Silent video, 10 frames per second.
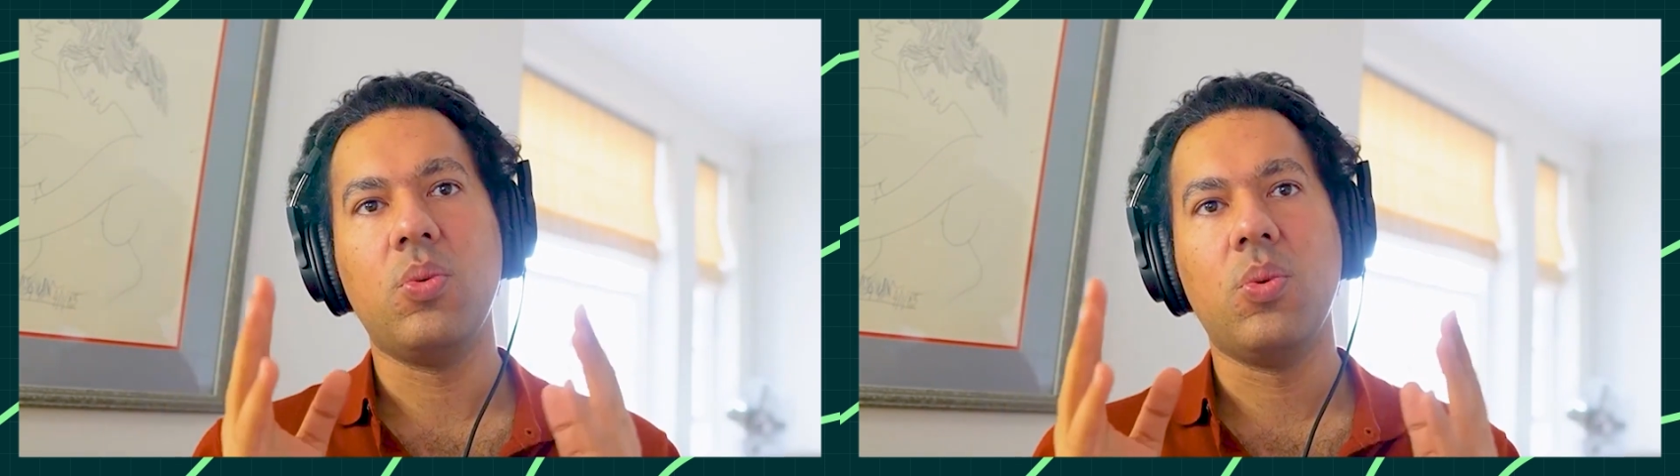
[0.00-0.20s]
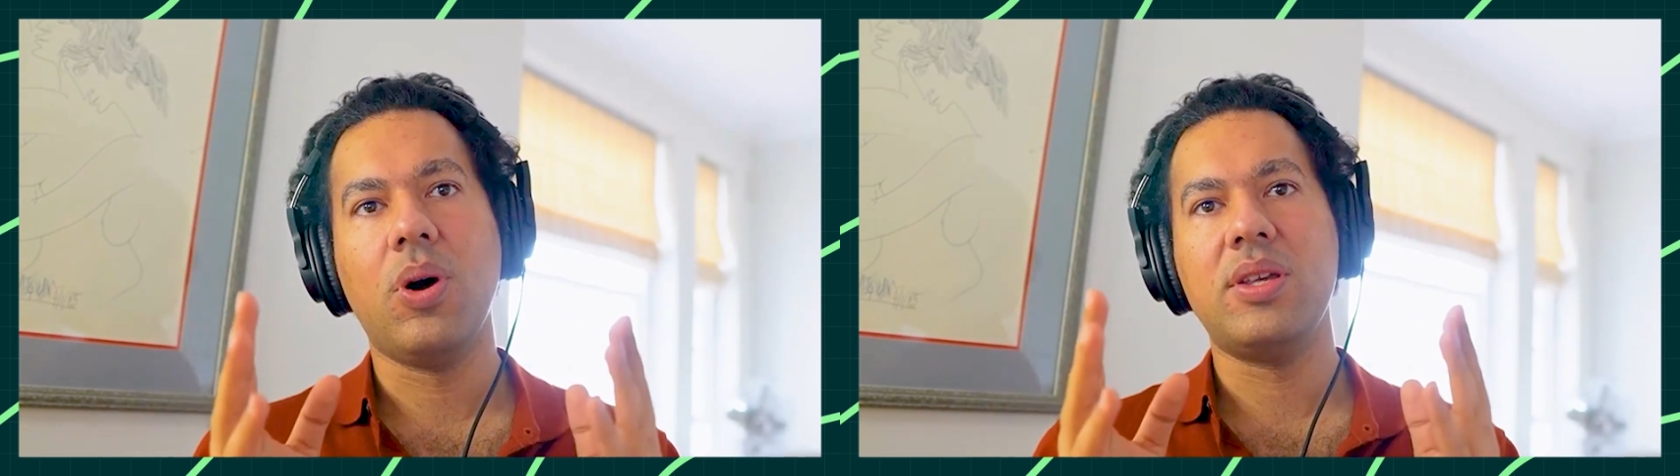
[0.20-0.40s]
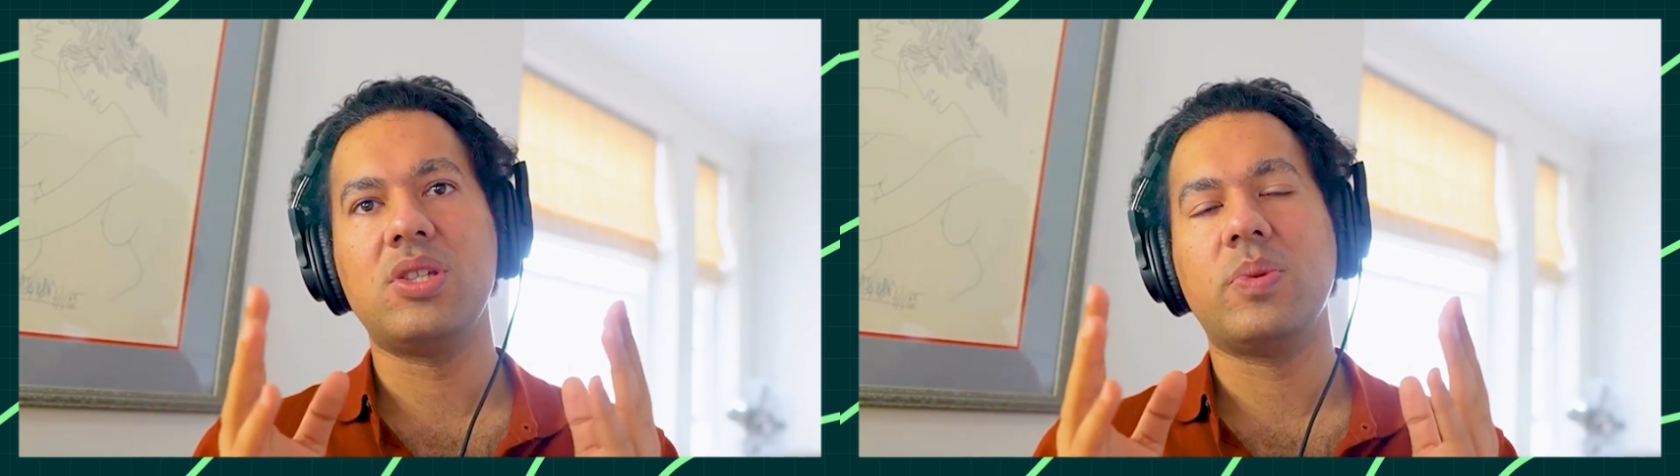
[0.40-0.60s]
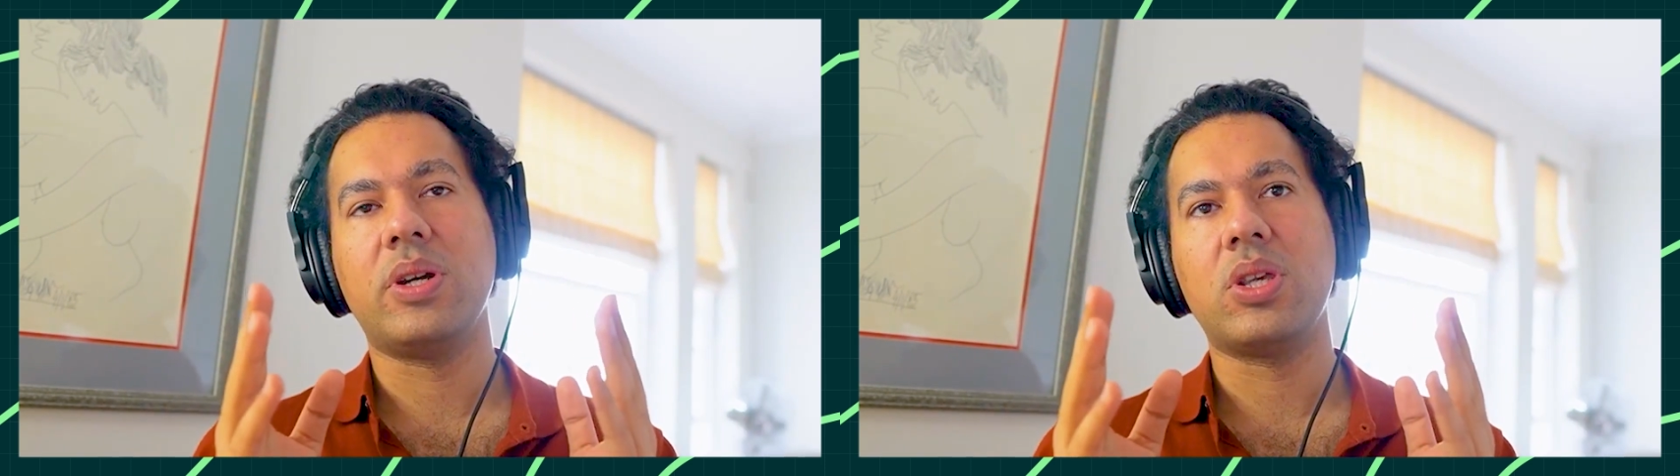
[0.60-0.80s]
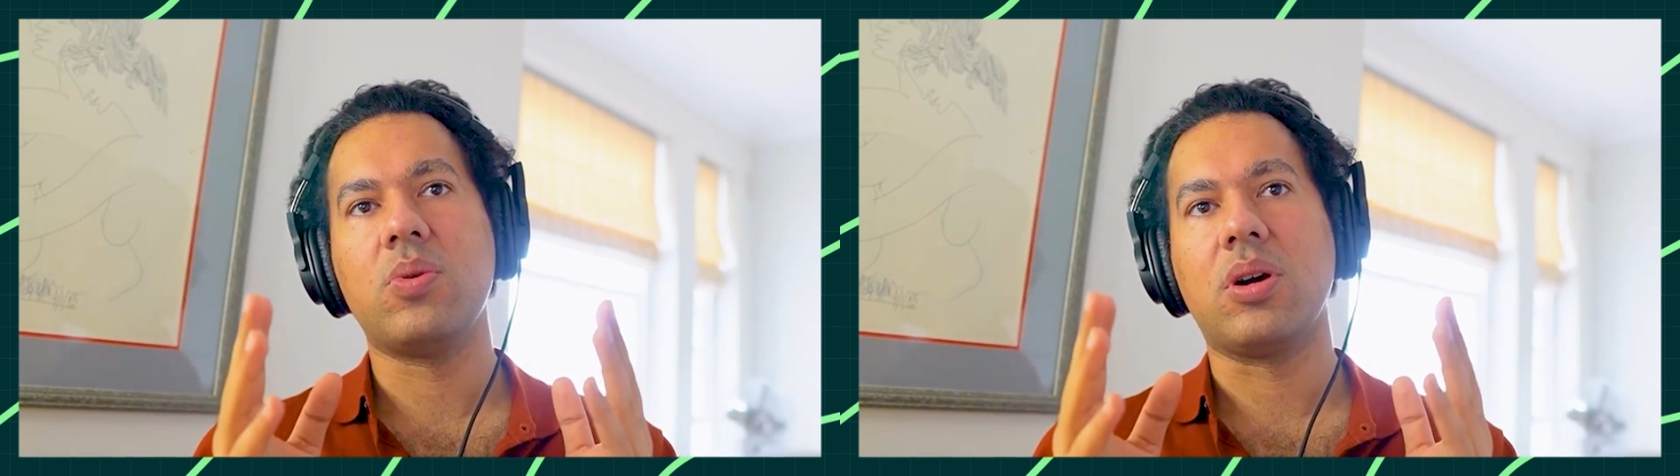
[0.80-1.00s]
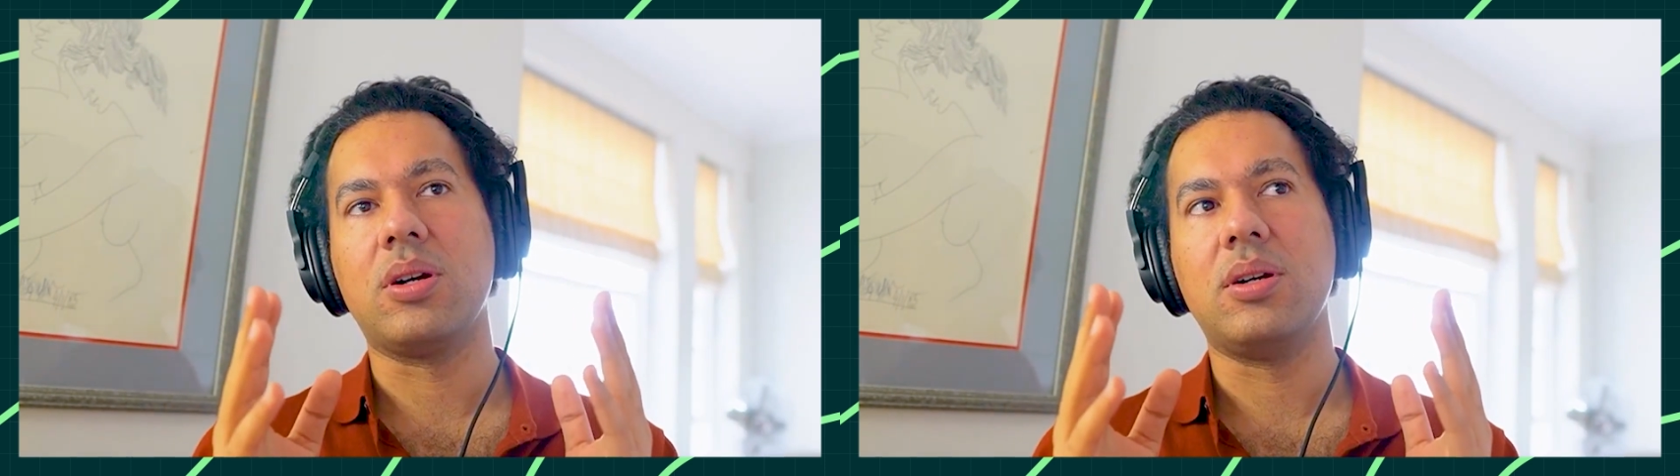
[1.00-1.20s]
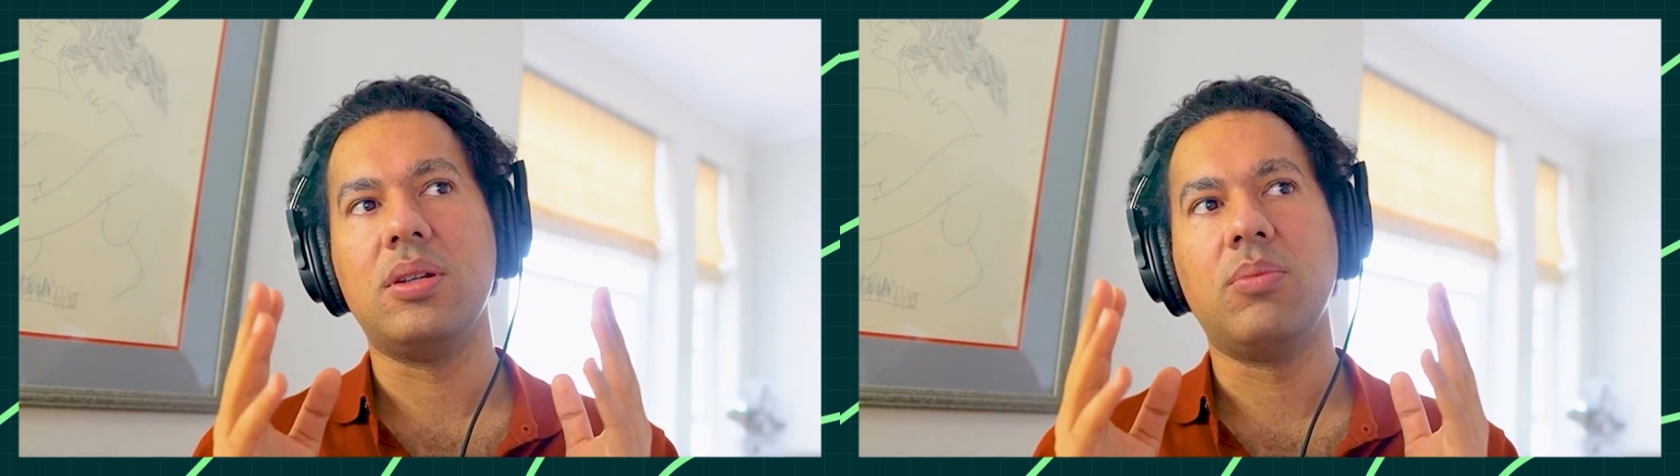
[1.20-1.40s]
One is where you are